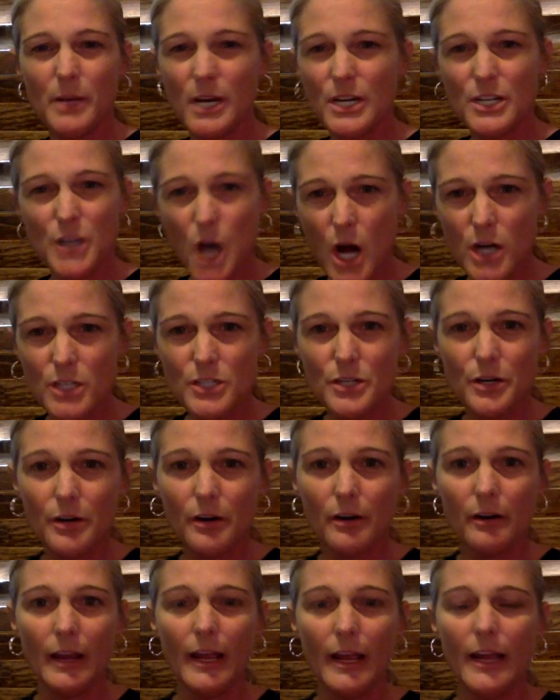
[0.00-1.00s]
a
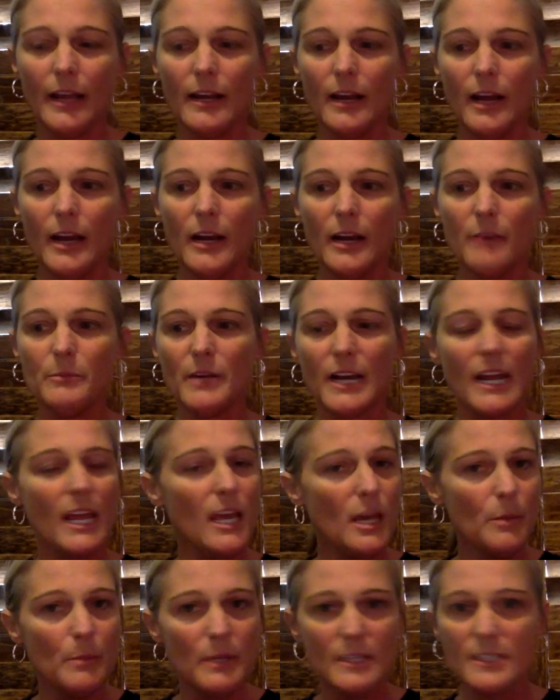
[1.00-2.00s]
doctor, and I'm not a
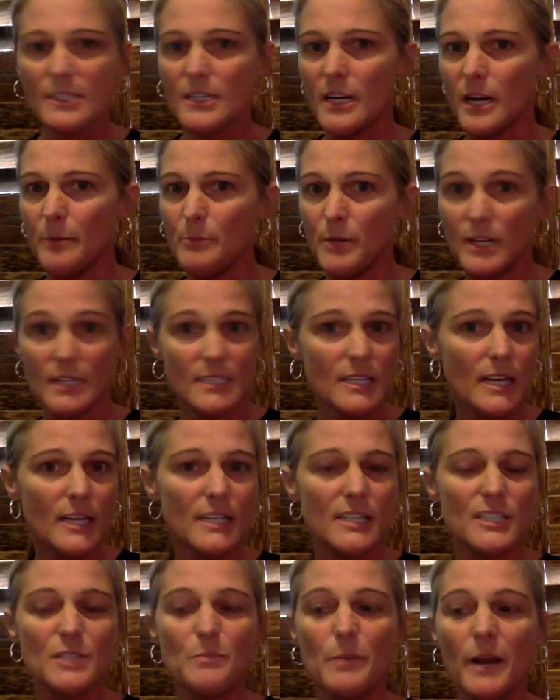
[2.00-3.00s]
chemist, and I'm not a
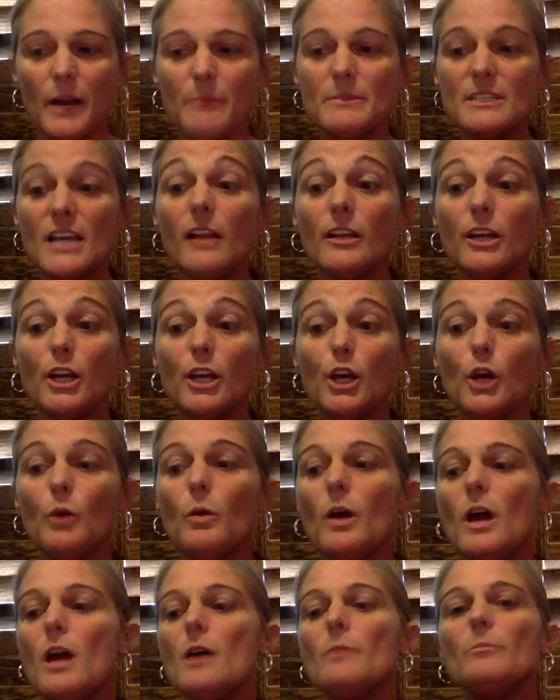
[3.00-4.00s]
scientist, but I'm telling you,
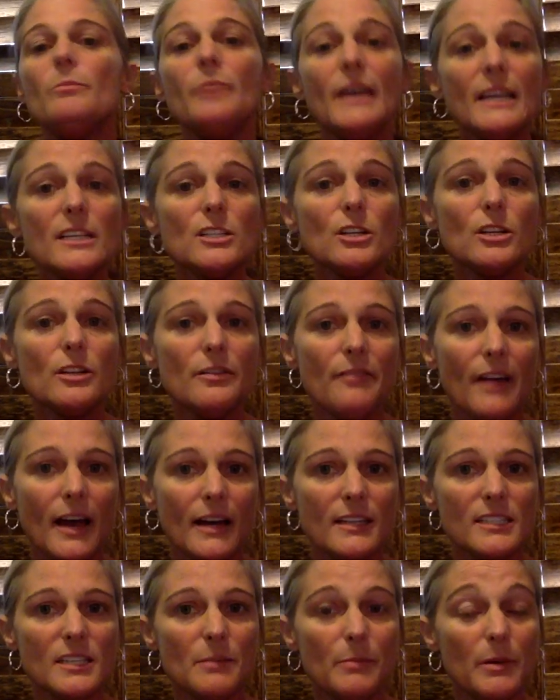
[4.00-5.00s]
based on the
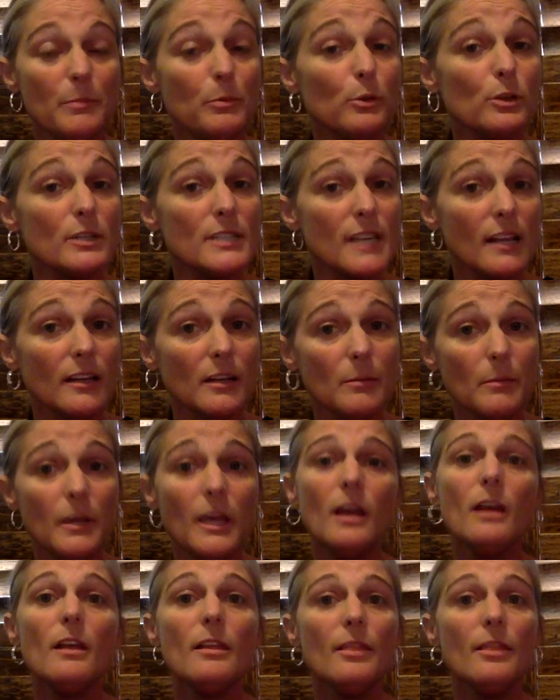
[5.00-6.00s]
facts that people are telling
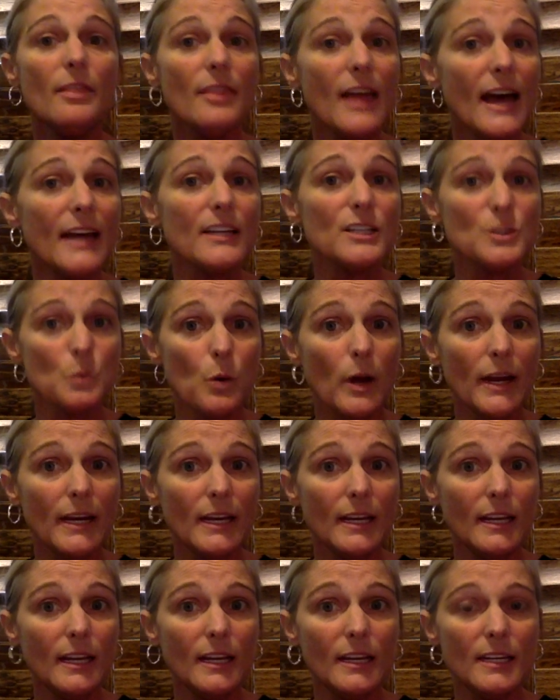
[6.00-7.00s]
me, that is
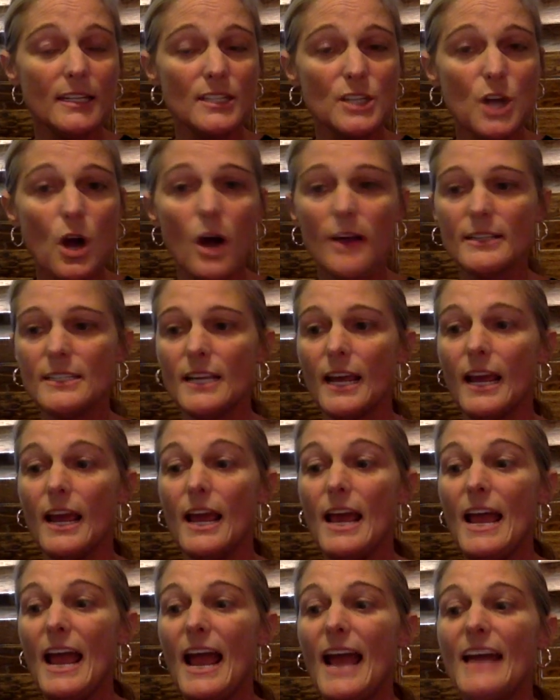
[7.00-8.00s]
what it is causing
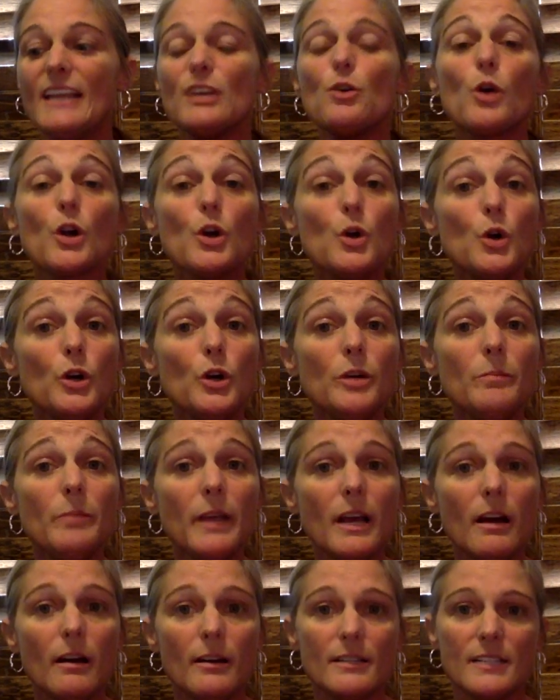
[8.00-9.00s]
or could be
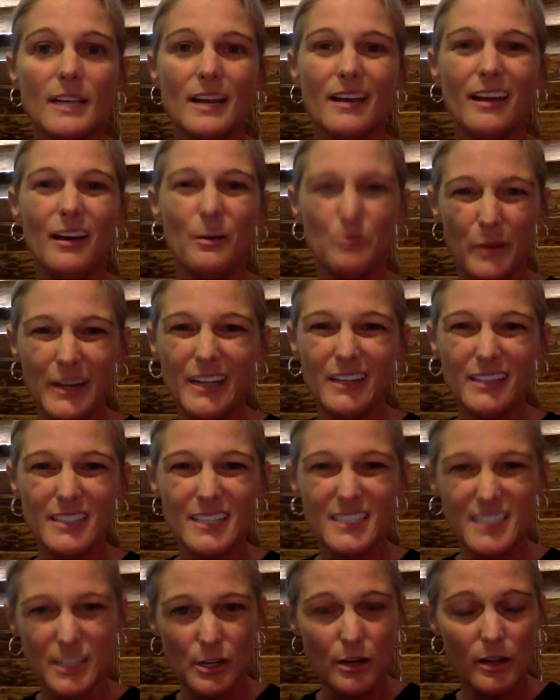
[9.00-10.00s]
causing, and we need to
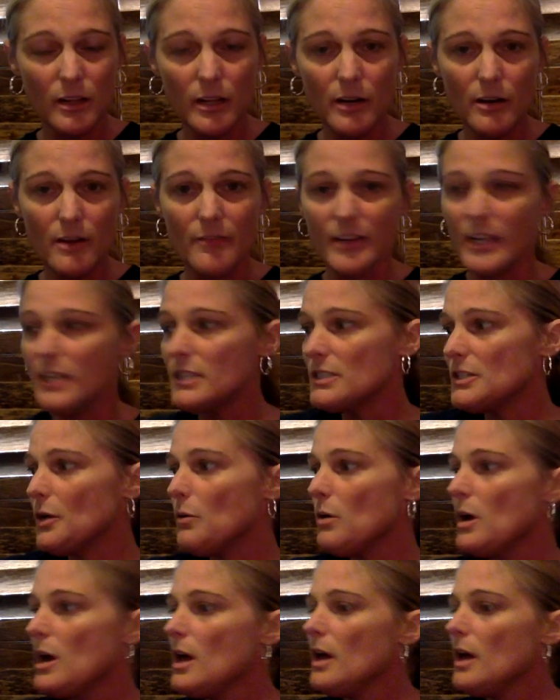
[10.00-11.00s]
steer clear of it.
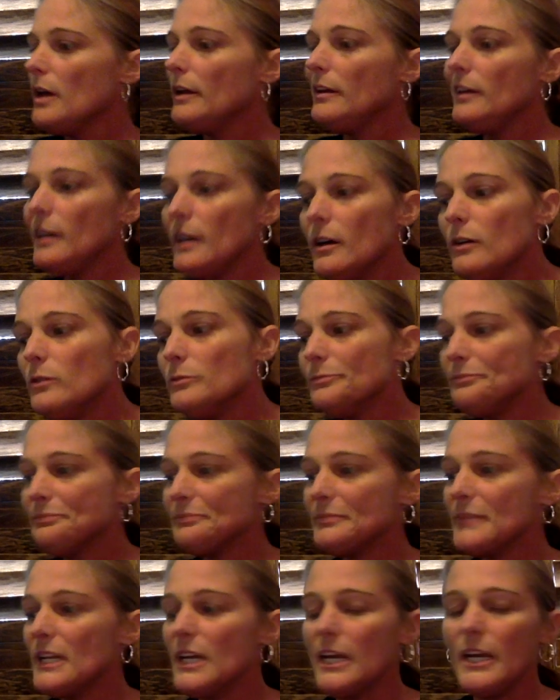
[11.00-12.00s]
So,
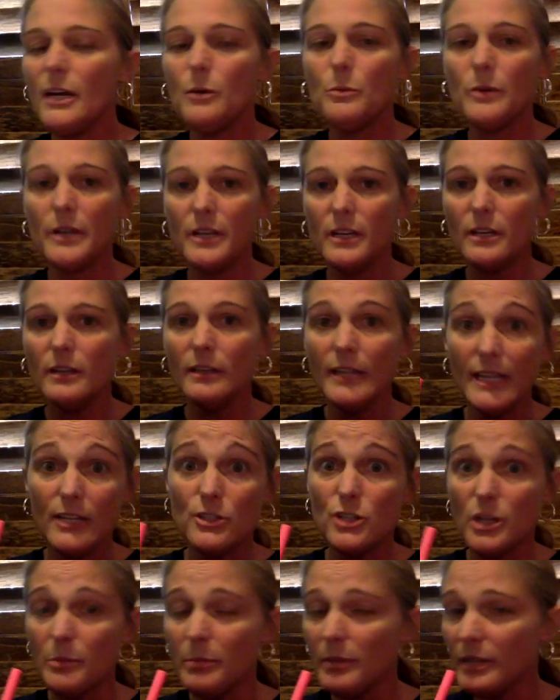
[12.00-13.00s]
it would lead
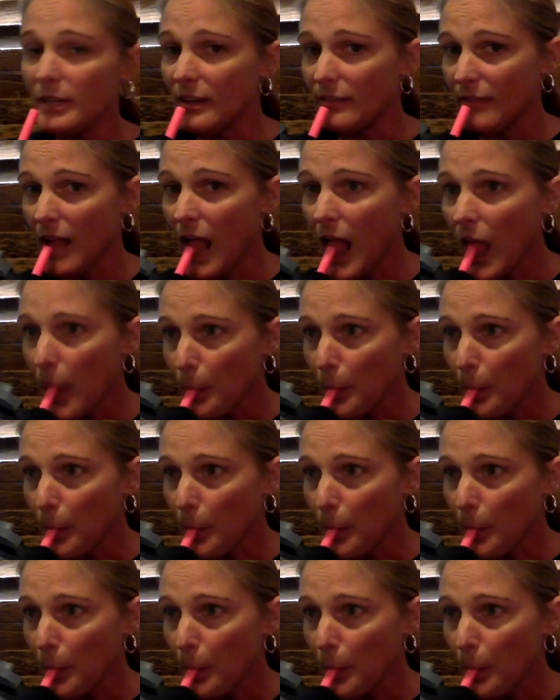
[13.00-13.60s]
you to believe